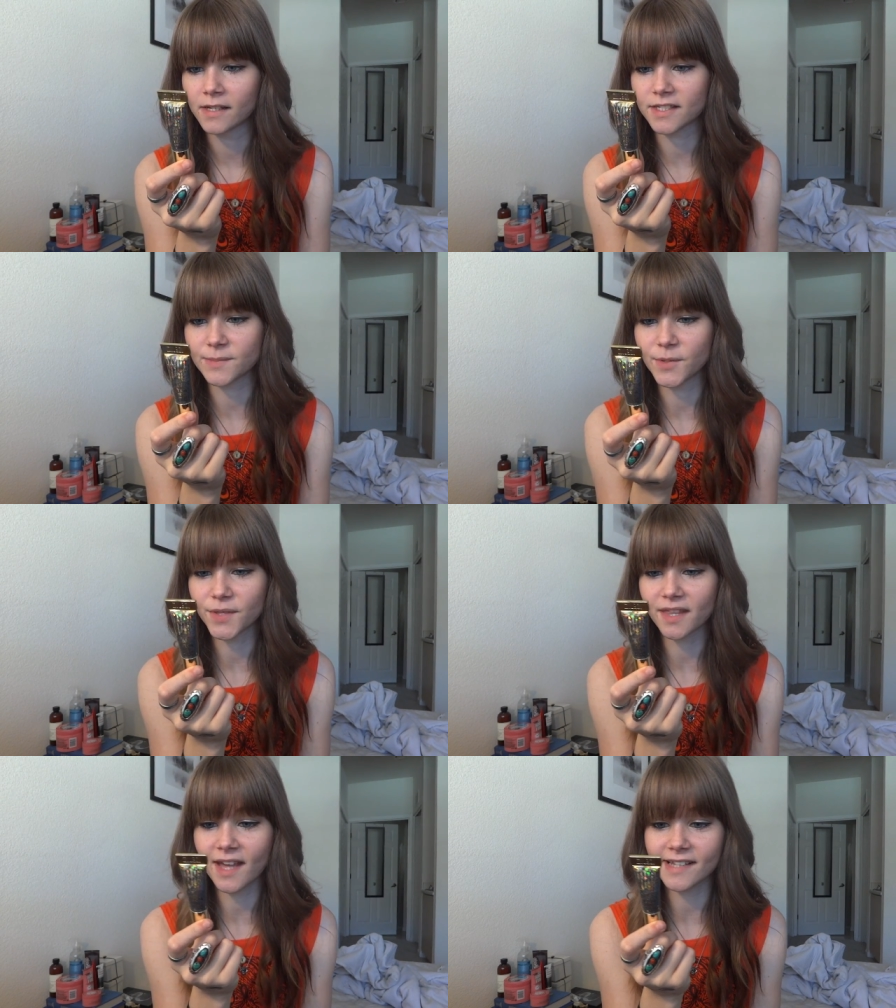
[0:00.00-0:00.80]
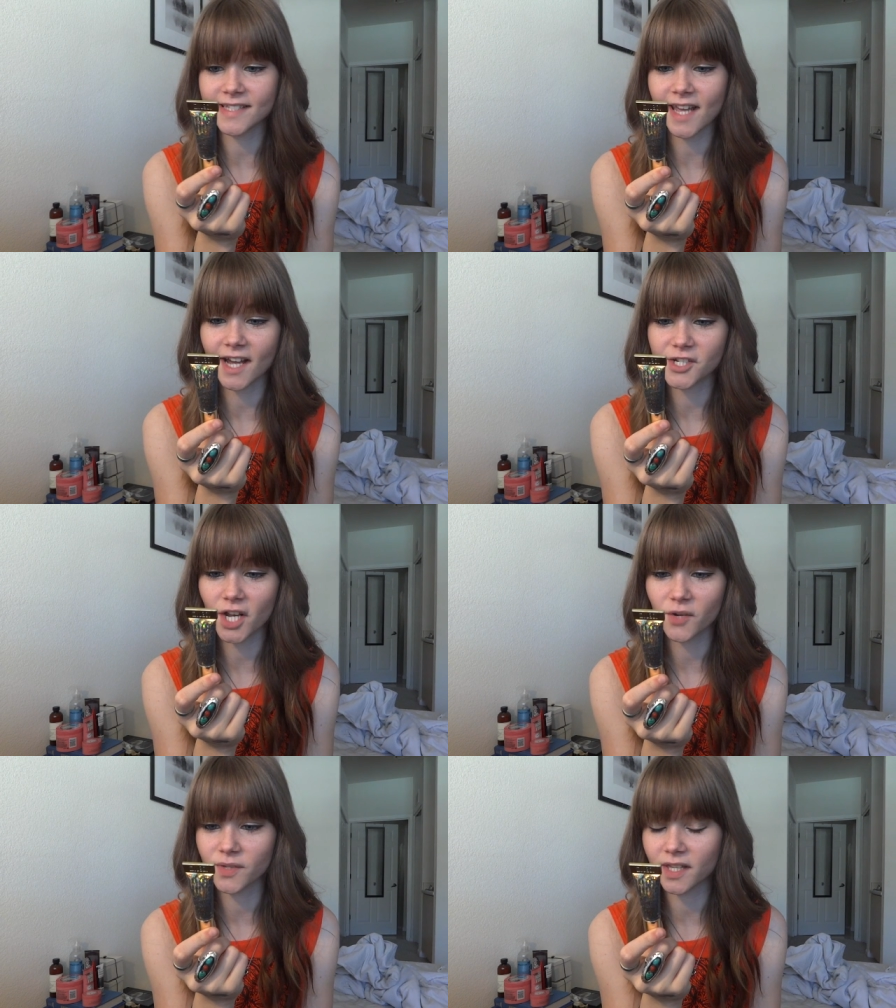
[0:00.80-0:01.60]
A smooth and lasting
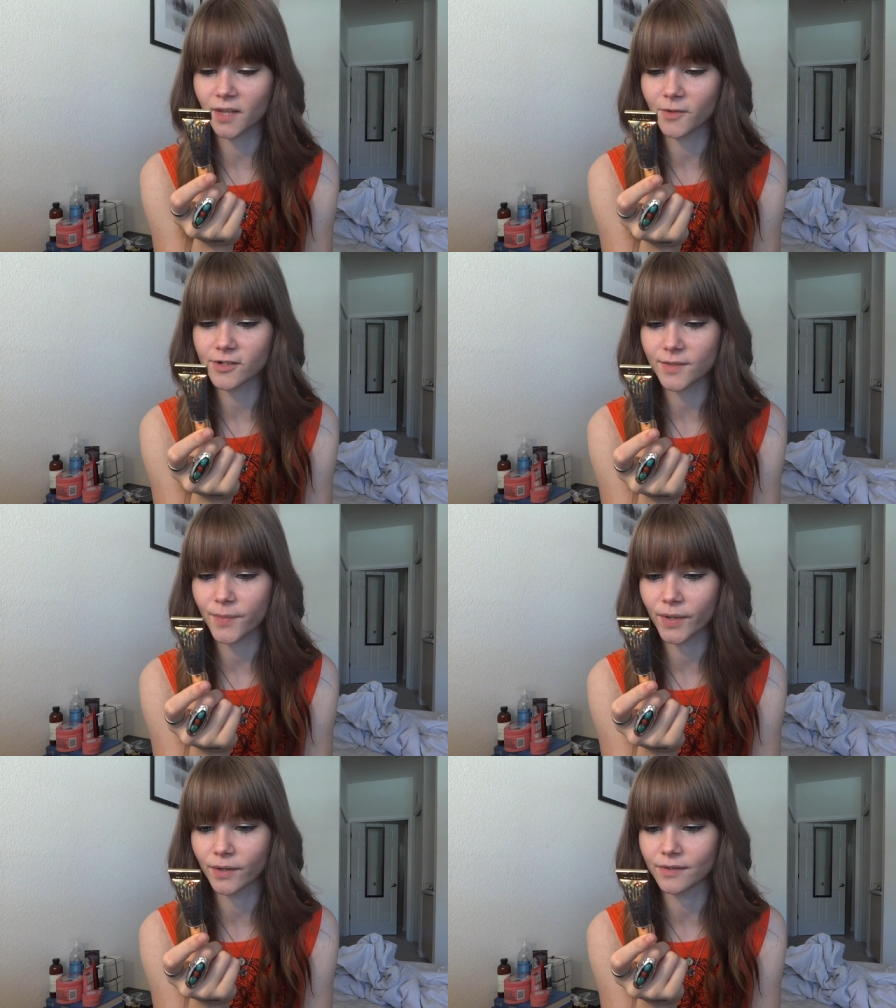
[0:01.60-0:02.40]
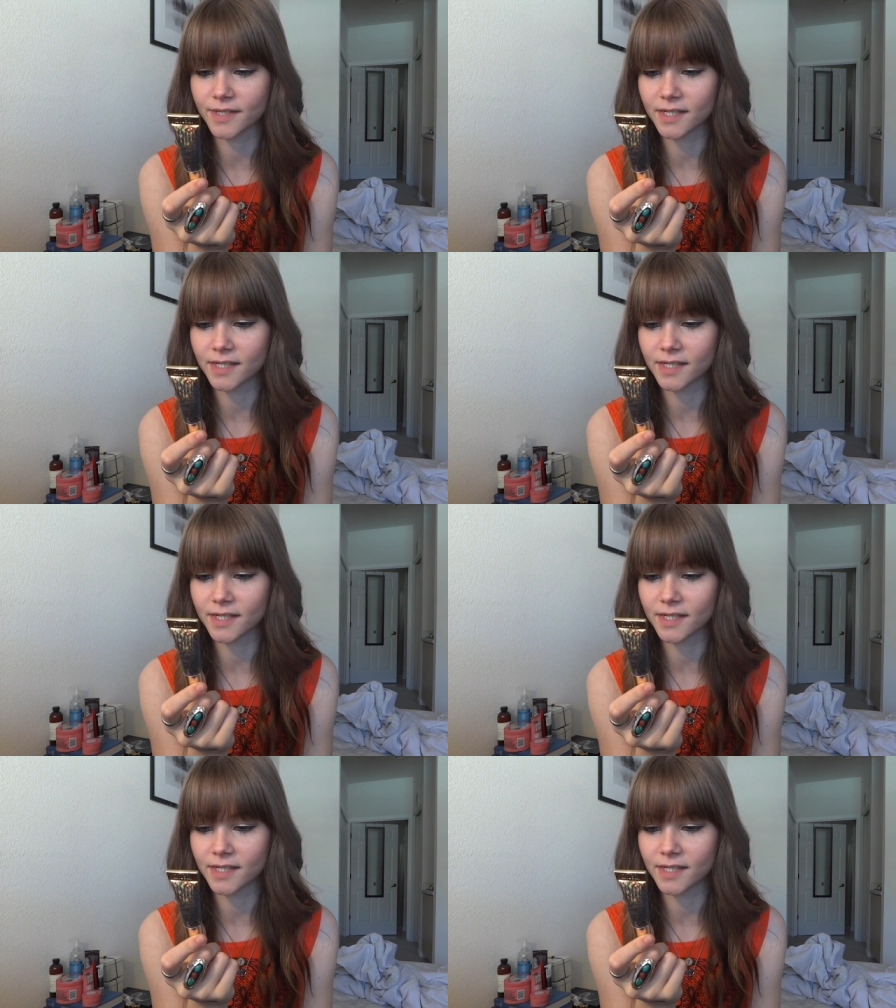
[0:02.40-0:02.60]
eyeshadow with glimmers and pearls